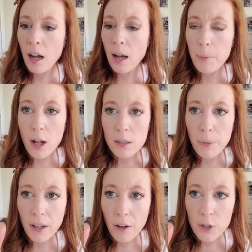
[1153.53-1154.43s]
um,
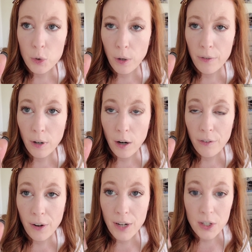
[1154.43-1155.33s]
Ultimate Coverage 24
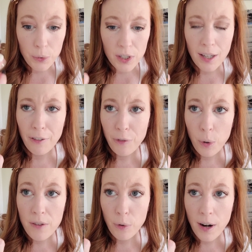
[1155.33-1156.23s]
Hour Foundation, which is like a
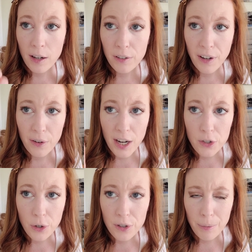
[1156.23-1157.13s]
$44
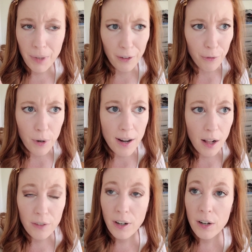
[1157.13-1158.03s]
foundation or something, or
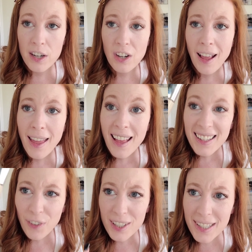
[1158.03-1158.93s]
$40 foundation,
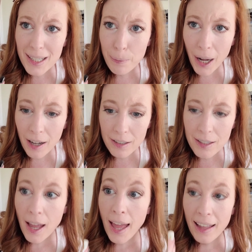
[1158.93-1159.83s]
for six
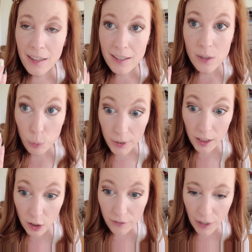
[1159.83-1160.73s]
bucks. And this is
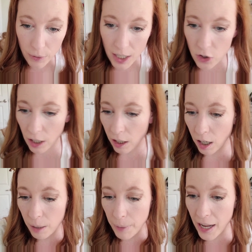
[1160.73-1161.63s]
really good foundation.
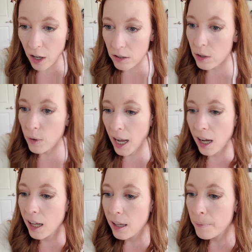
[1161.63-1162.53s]
Um, I also
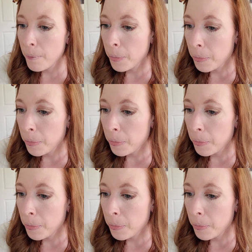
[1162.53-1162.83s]
got